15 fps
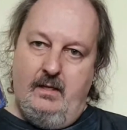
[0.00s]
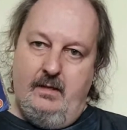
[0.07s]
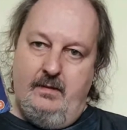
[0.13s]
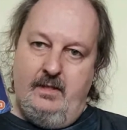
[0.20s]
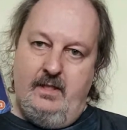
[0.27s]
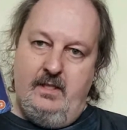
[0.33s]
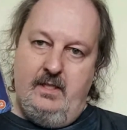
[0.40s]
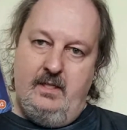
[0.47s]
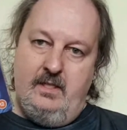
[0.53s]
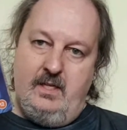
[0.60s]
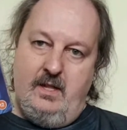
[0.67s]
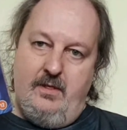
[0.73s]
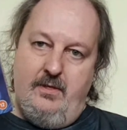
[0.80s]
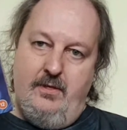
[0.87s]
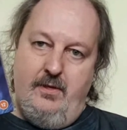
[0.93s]
This
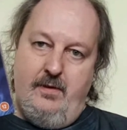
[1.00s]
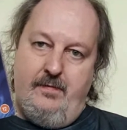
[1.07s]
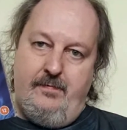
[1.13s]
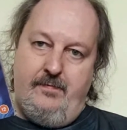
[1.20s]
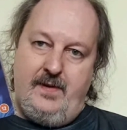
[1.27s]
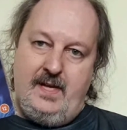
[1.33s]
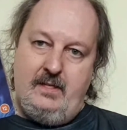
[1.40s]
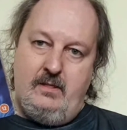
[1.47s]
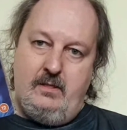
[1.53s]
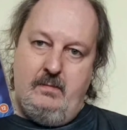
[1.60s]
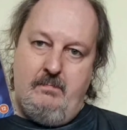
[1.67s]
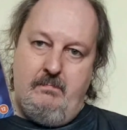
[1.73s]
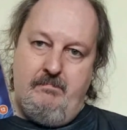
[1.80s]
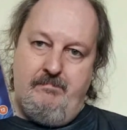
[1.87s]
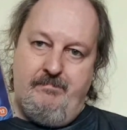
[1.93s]
is the
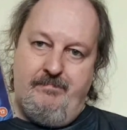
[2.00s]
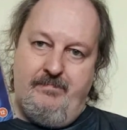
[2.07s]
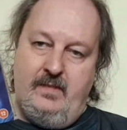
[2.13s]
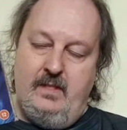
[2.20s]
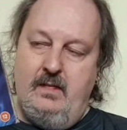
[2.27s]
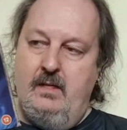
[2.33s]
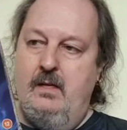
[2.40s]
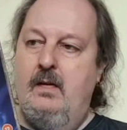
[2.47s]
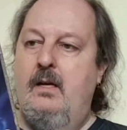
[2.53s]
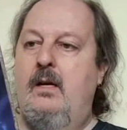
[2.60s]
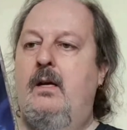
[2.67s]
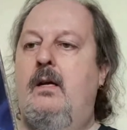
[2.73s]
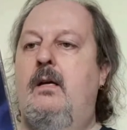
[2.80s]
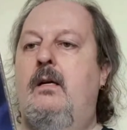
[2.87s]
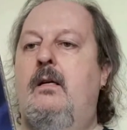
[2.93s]
Phantom.
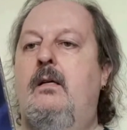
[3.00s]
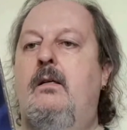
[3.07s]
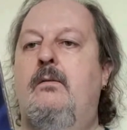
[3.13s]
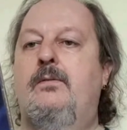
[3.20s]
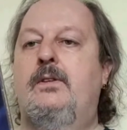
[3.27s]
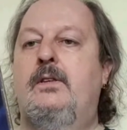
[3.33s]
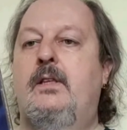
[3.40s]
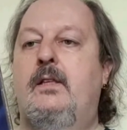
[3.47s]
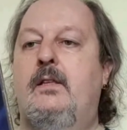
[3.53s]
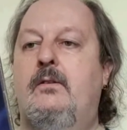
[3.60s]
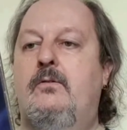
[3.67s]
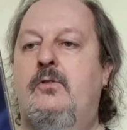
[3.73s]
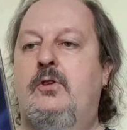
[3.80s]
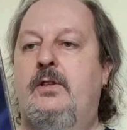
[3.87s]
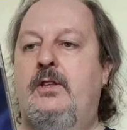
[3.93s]
It's a
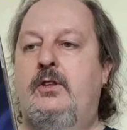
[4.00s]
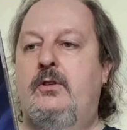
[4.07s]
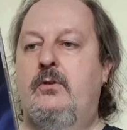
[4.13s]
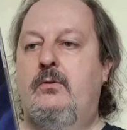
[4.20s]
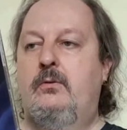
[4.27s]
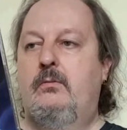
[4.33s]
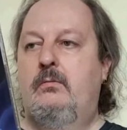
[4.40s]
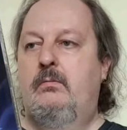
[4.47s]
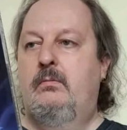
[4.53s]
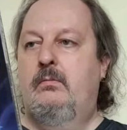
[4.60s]
traditional